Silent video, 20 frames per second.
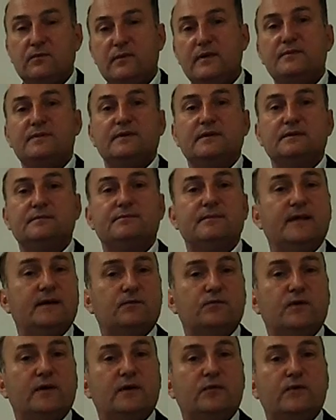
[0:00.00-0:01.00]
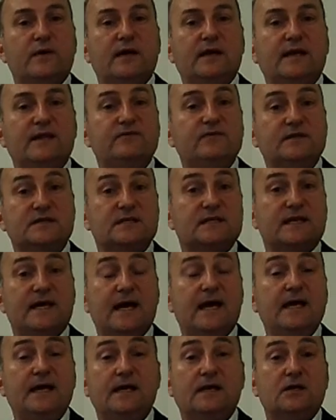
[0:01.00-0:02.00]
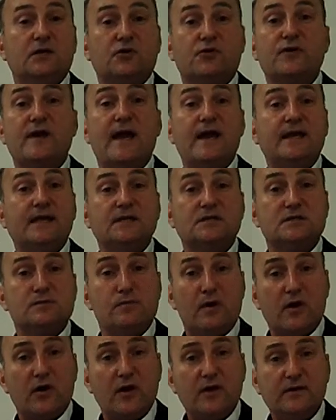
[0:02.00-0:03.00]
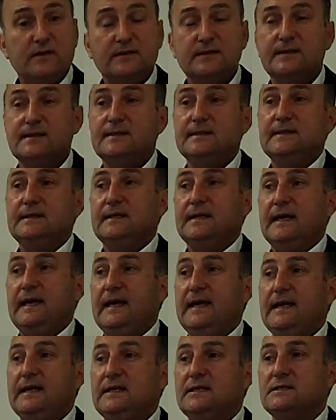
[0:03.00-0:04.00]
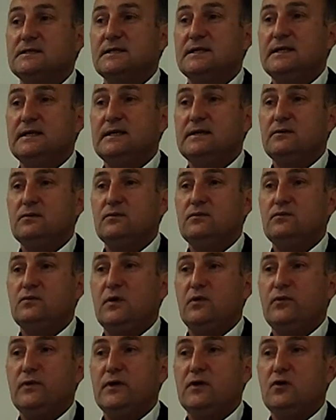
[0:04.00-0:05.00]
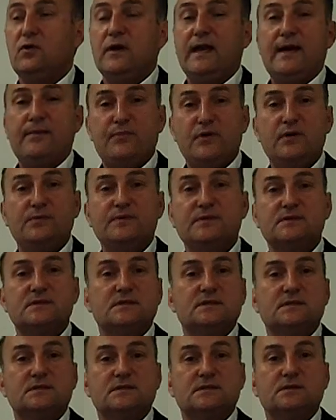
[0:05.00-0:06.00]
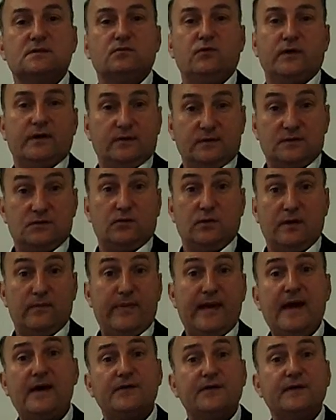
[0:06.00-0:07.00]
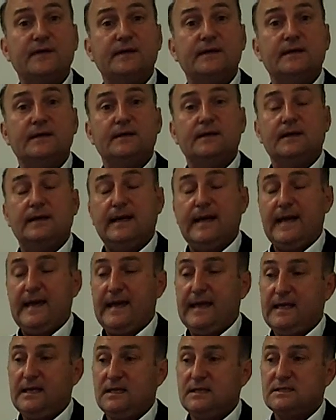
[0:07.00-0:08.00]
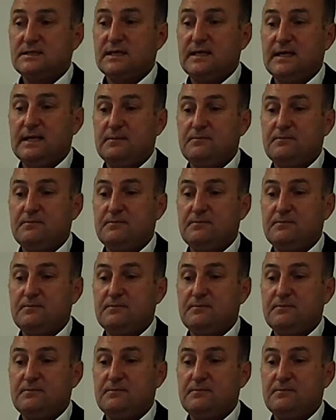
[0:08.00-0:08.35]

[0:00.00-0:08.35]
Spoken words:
remember that we're living today and creating tomorrow, and what we call our purpose is what it's all about, and